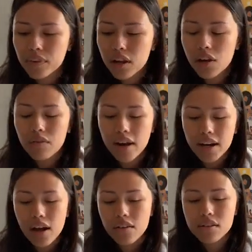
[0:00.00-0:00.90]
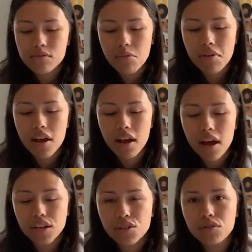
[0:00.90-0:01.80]
right now in this moment,
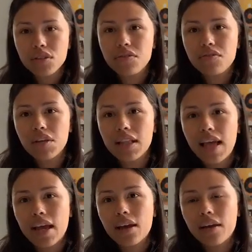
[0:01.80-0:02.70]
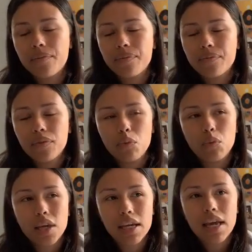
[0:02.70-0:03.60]
I truly feel like
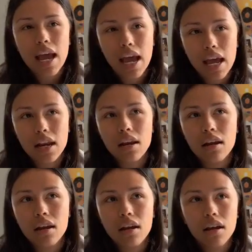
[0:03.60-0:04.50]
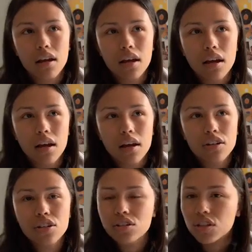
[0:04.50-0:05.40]
we can
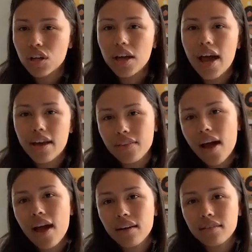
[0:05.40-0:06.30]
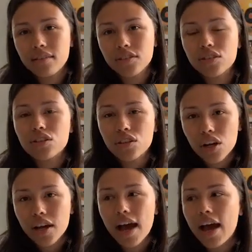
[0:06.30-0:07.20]
just look at that. Just
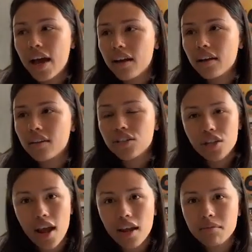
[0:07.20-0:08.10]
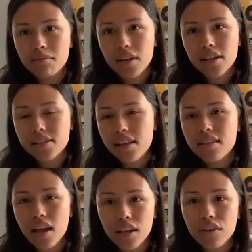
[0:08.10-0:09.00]
look at the shame and say
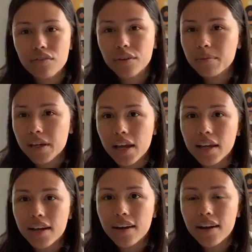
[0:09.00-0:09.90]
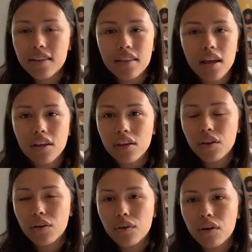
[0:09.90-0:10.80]
thank you for being here, and thank
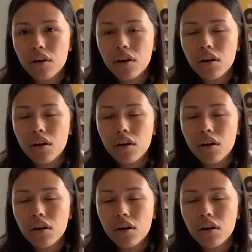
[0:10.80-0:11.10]
you